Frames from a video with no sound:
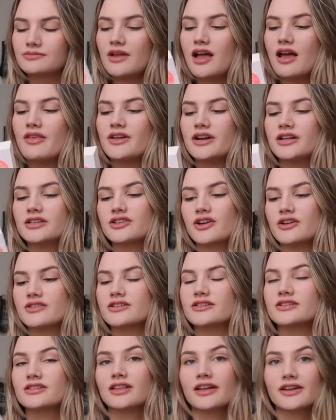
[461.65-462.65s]
and then it turns
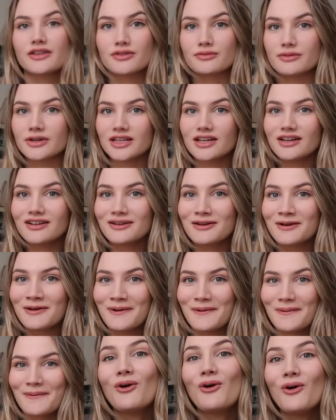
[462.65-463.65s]
into like a thriller
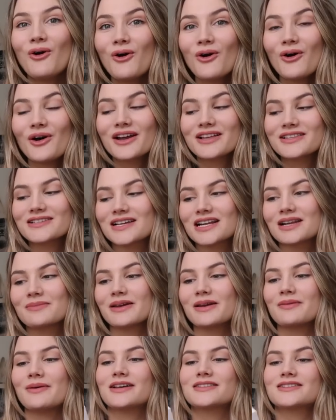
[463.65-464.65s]
or it's going to
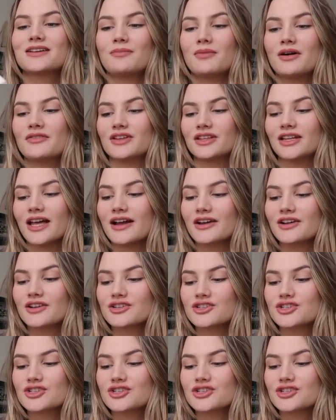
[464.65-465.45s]
be about someone that like